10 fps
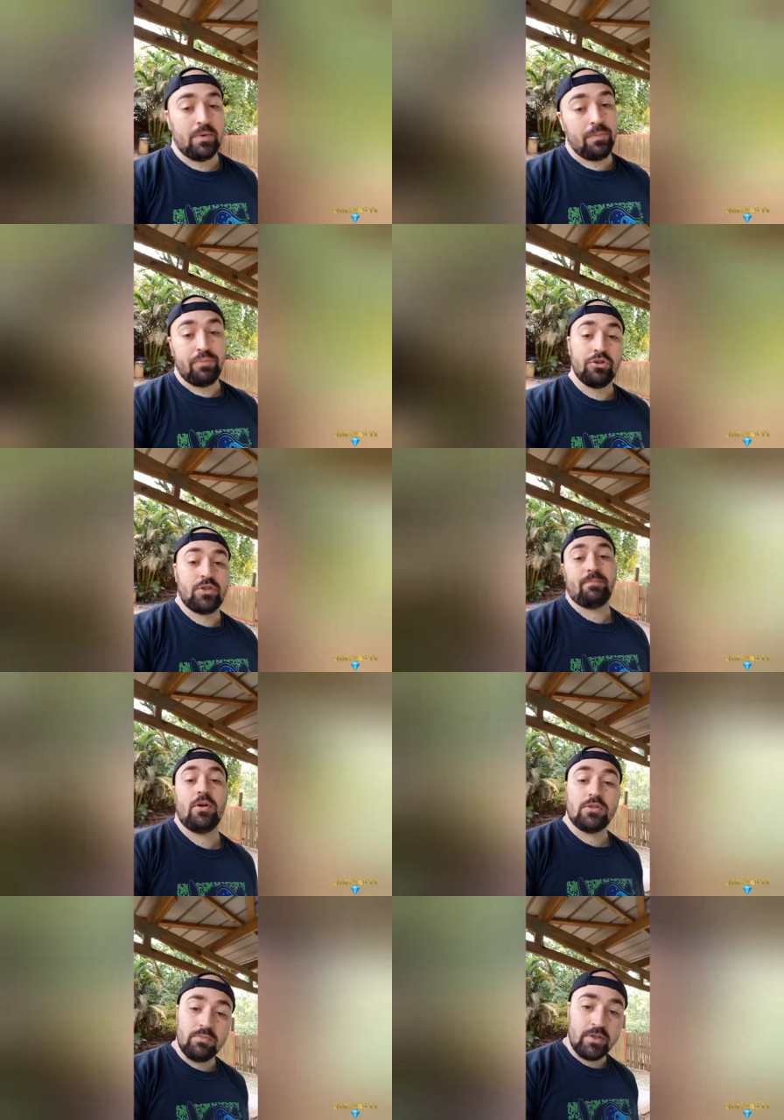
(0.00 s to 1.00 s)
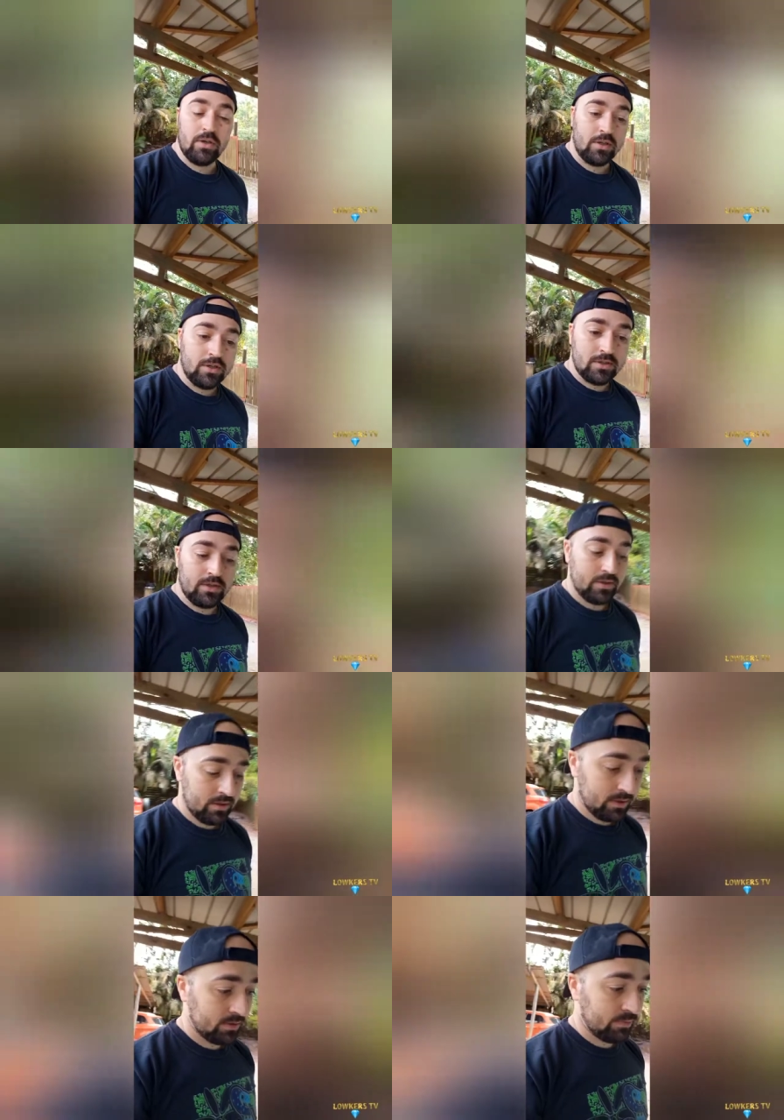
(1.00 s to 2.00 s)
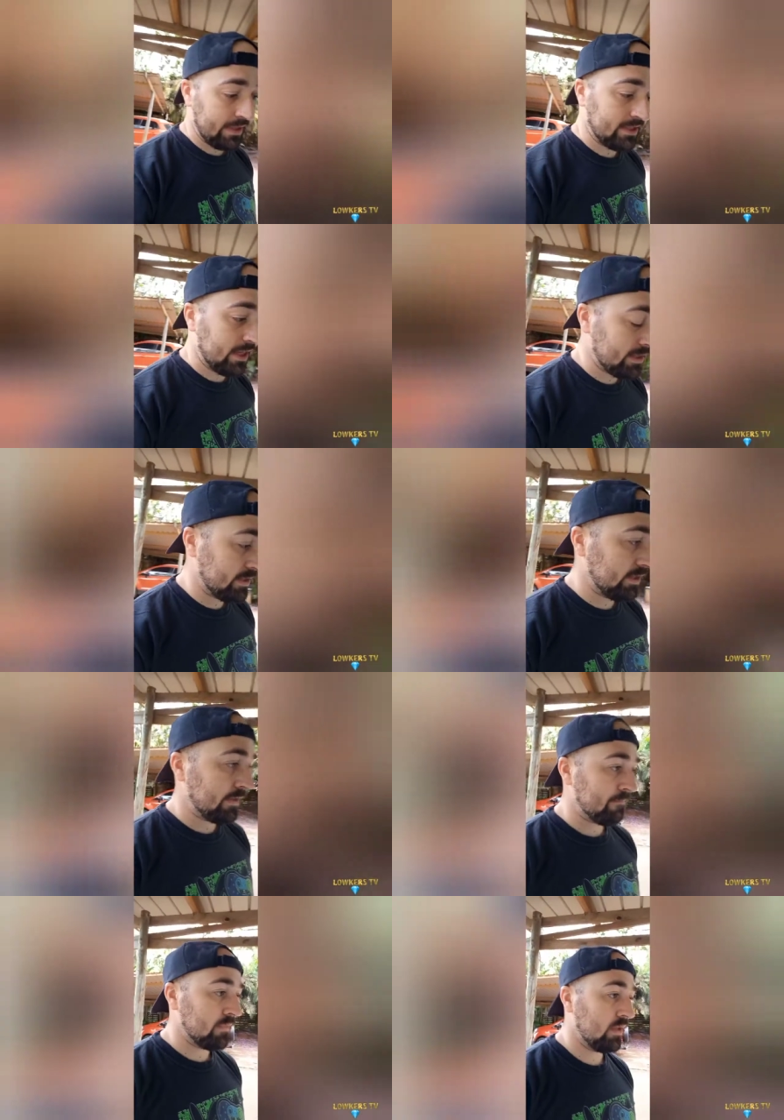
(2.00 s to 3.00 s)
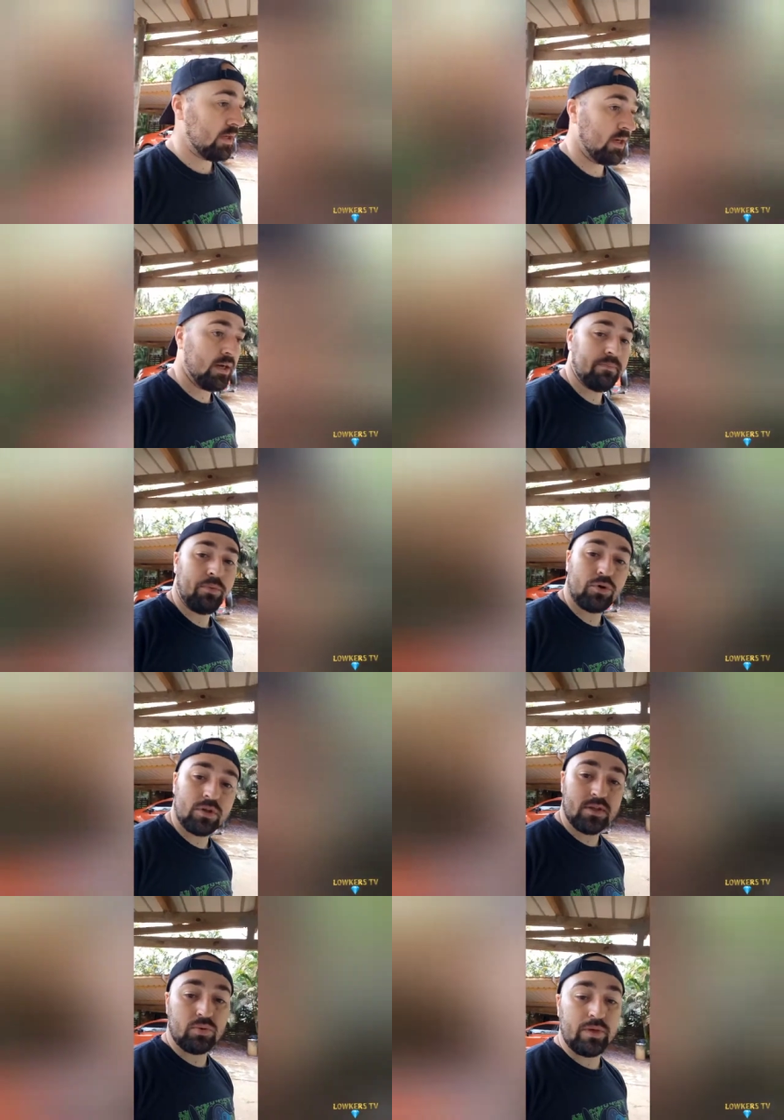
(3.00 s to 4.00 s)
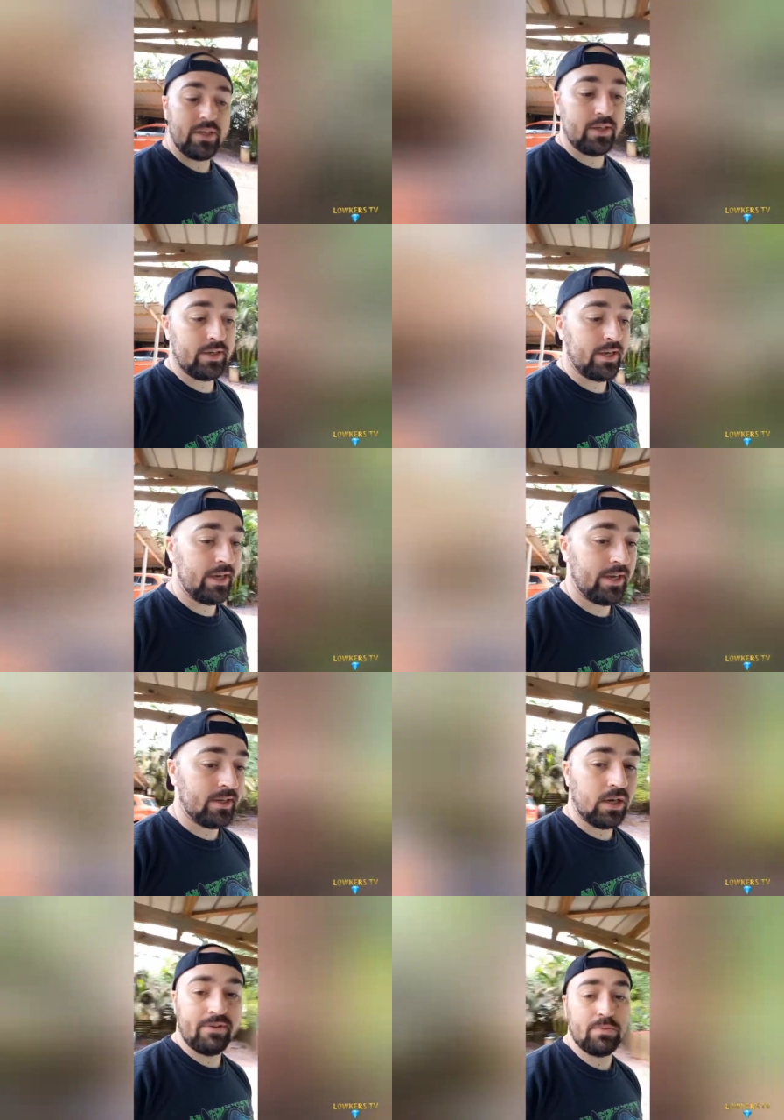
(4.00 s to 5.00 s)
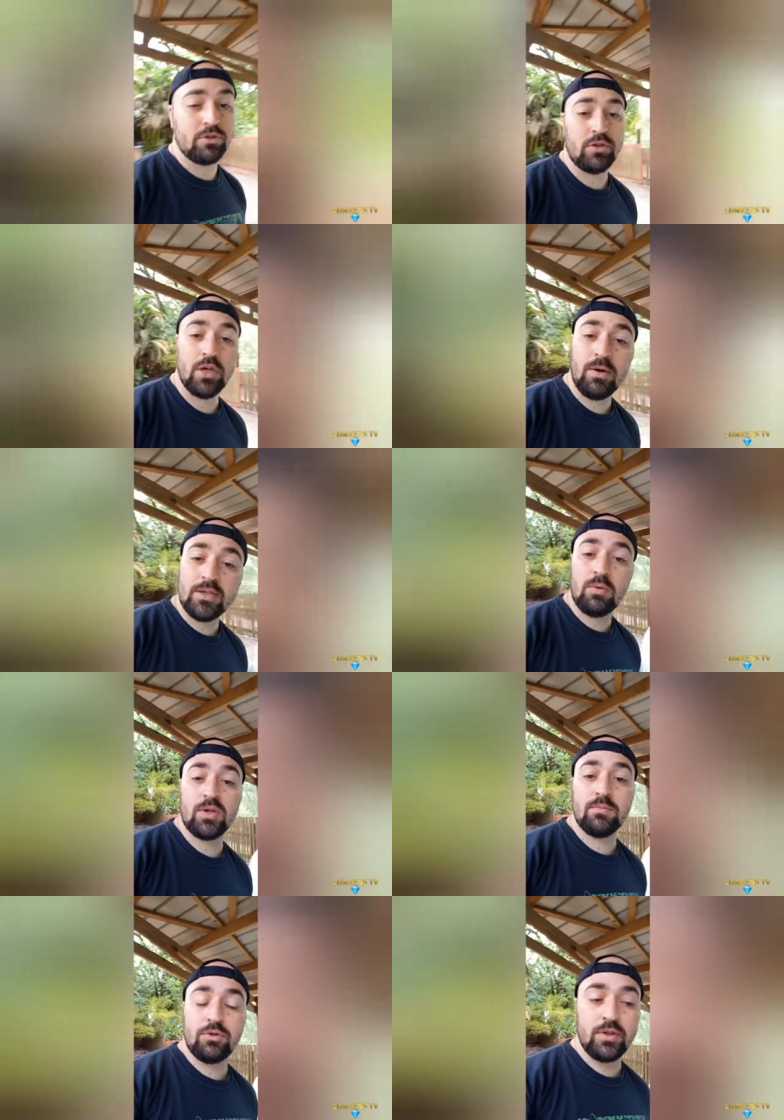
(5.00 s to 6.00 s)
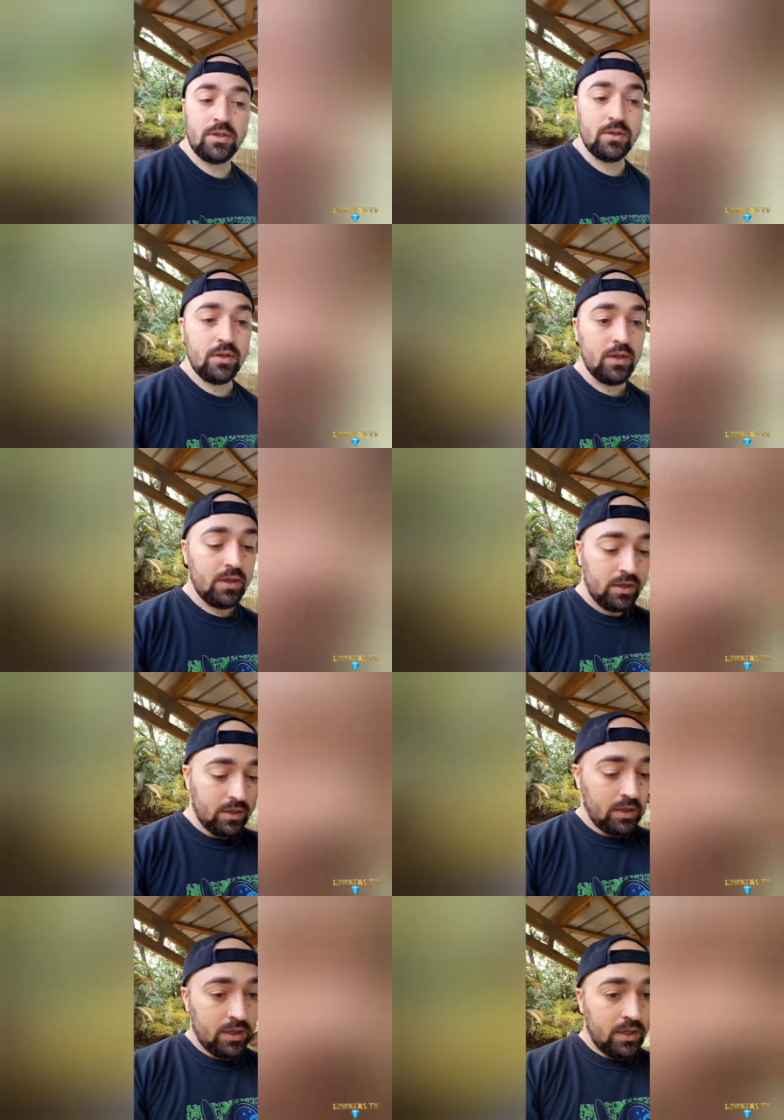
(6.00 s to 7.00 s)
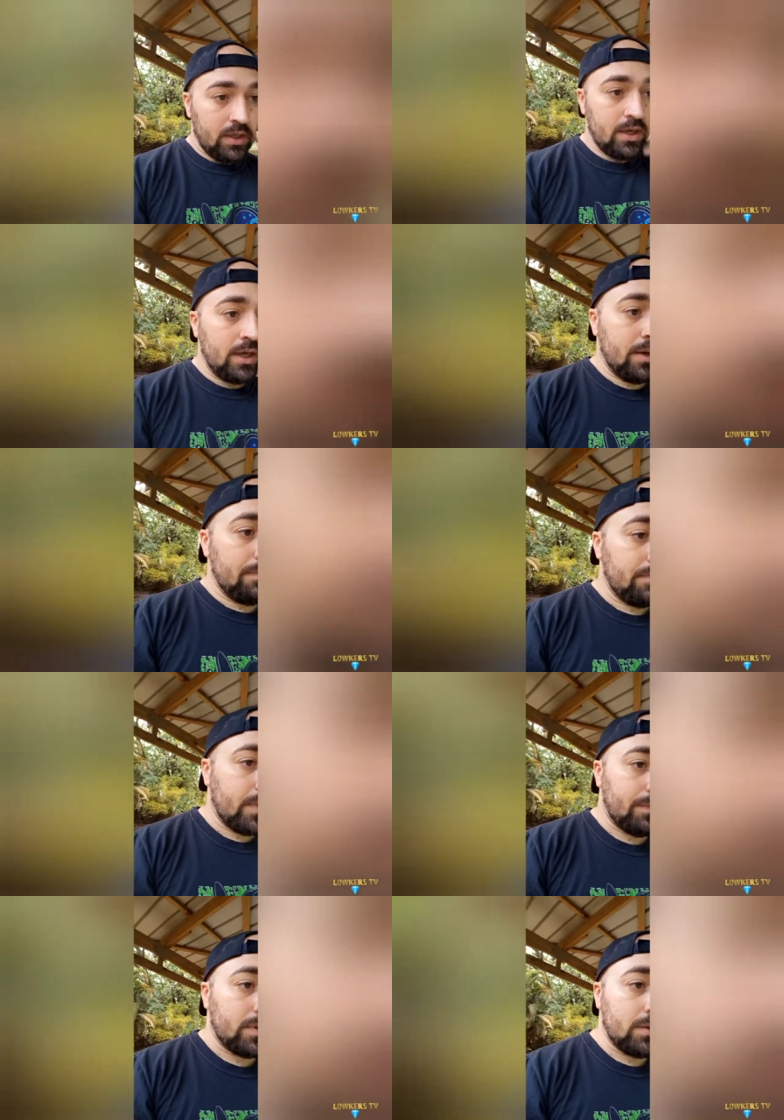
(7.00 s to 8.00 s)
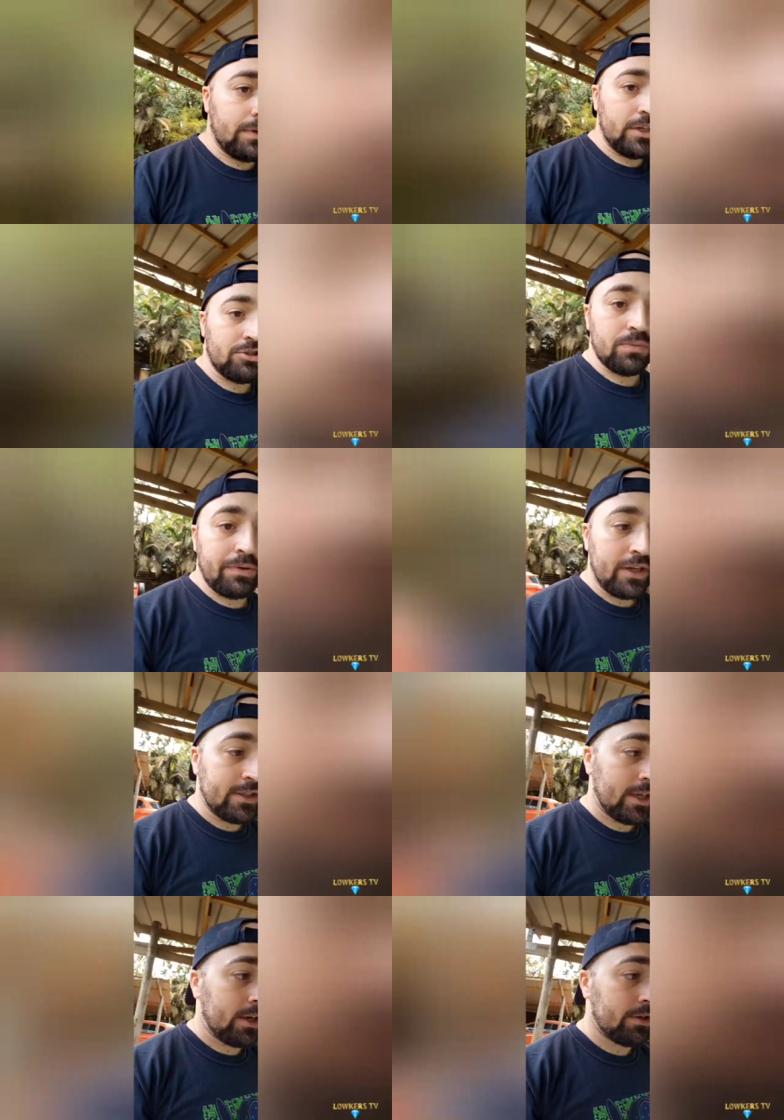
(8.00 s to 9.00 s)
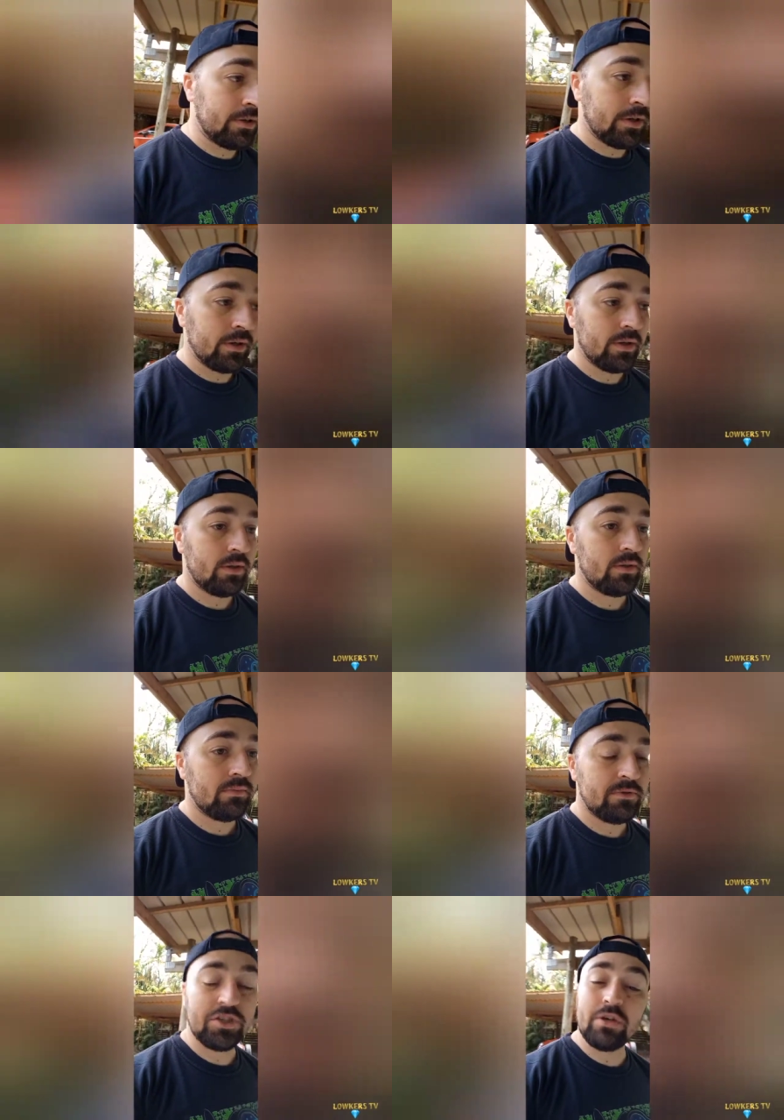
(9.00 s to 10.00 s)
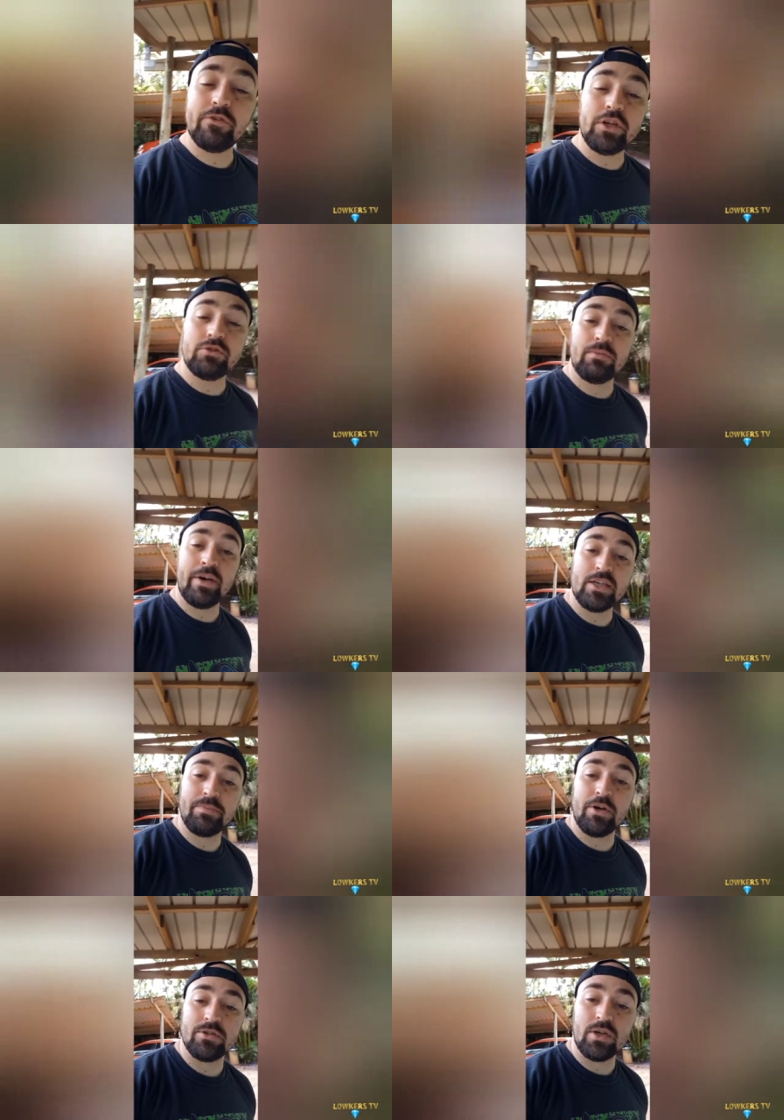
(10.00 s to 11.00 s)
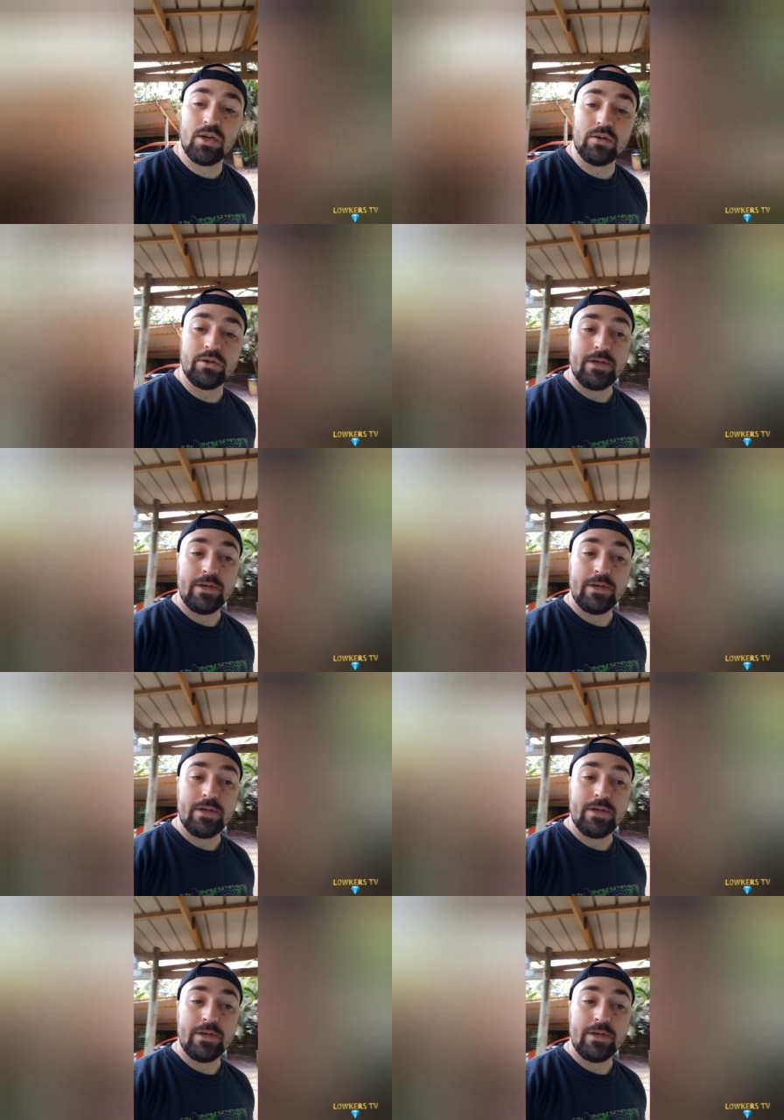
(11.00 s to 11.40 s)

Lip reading: project boat, to be honest, to be exact. Bought it this week and I've absolutely no idea what I'm doing. I'm going to be stripping it down, just converting it to a bass boat. So